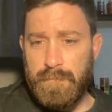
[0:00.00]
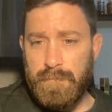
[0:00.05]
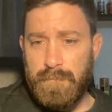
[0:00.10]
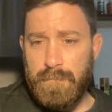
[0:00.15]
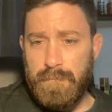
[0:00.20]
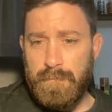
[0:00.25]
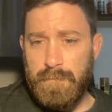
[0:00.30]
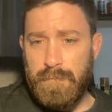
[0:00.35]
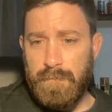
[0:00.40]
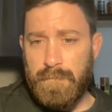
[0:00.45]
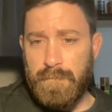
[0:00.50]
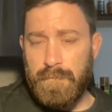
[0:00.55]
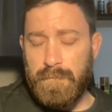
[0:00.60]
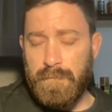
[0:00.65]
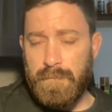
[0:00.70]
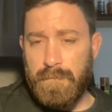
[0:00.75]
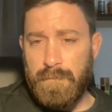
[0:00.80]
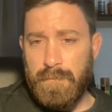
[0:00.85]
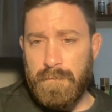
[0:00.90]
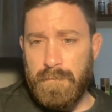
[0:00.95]

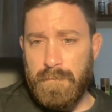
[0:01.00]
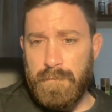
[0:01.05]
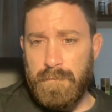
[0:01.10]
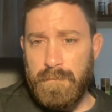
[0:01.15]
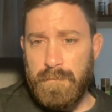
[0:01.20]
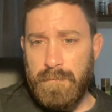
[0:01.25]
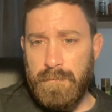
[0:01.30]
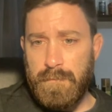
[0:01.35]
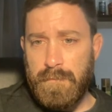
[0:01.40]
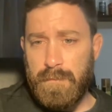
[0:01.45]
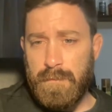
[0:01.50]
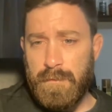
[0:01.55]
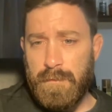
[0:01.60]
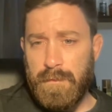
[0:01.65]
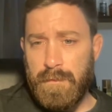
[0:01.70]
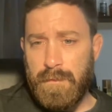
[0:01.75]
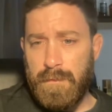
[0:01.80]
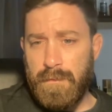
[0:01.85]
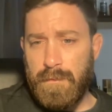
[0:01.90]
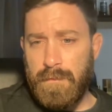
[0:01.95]

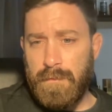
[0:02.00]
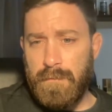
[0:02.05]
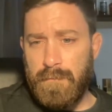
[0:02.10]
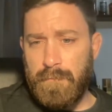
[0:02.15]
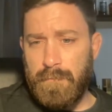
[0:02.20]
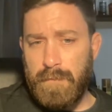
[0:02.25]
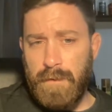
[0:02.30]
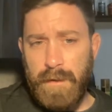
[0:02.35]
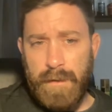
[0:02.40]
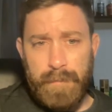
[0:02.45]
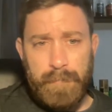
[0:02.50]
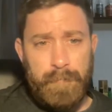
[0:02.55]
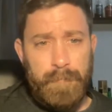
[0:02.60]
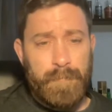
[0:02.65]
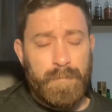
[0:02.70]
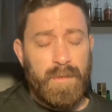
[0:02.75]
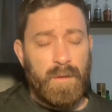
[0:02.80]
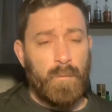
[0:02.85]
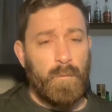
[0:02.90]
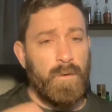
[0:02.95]
All right.
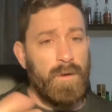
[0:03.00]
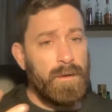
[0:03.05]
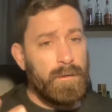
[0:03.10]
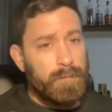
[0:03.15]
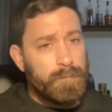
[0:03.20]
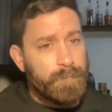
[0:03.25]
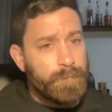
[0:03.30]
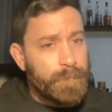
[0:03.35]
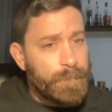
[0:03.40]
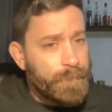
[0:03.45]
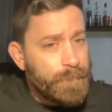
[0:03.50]
Well,